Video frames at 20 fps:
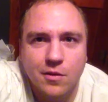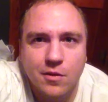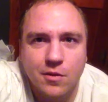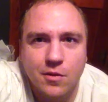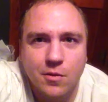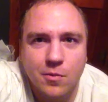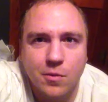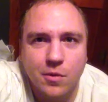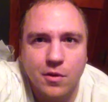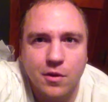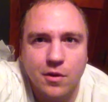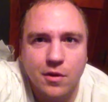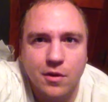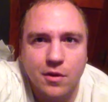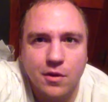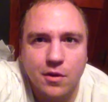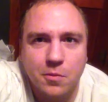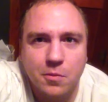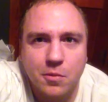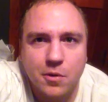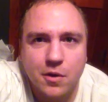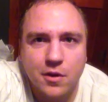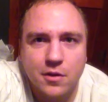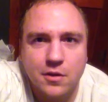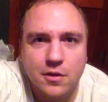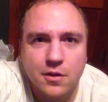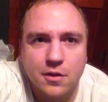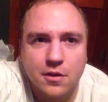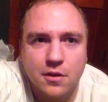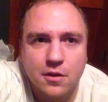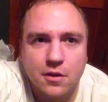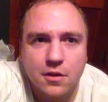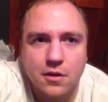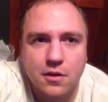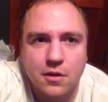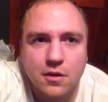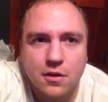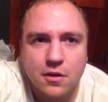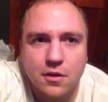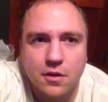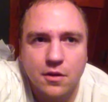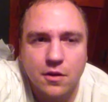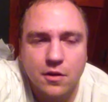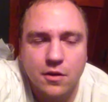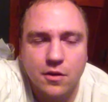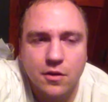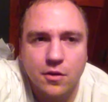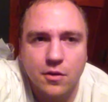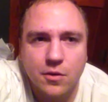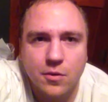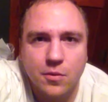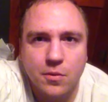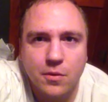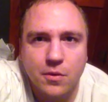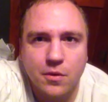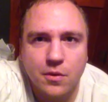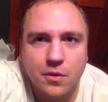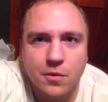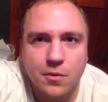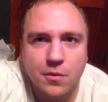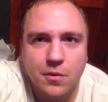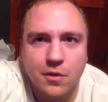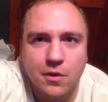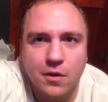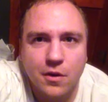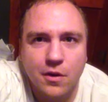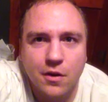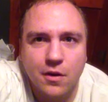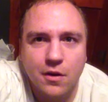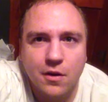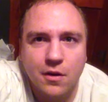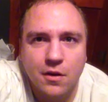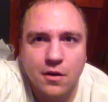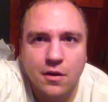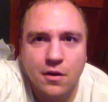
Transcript: you know, working on a project, I took it really, really hard.